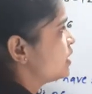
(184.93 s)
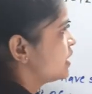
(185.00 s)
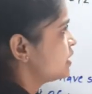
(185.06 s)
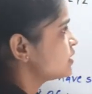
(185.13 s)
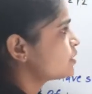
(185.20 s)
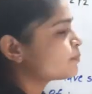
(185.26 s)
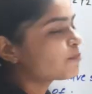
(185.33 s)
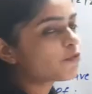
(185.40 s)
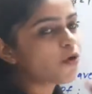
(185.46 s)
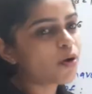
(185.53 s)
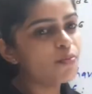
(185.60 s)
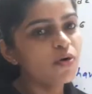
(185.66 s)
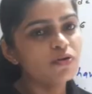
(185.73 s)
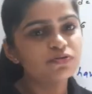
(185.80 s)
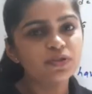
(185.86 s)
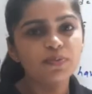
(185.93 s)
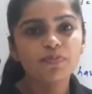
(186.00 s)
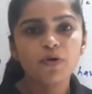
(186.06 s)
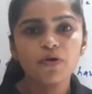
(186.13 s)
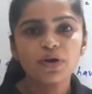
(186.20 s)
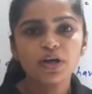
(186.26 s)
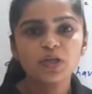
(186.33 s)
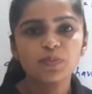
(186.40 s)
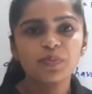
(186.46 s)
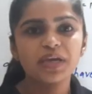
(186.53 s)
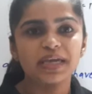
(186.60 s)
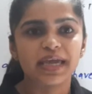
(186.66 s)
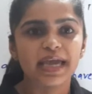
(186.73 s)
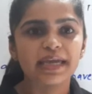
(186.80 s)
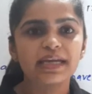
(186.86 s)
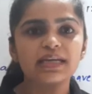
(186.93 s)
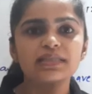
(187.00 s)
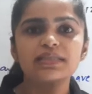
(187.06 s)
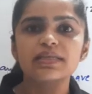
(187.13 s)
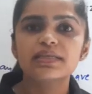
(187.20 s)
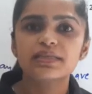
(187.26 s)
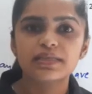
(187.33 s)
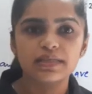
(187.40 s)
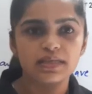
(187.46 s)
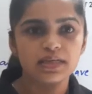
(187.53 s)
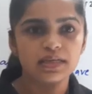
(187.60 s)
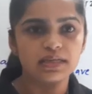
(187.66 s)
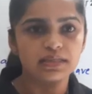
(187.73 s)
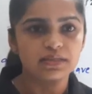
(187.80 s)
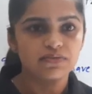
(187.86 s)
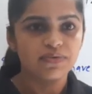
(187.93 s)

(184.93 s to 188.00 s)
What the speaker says: in the form of the product B, energy is released.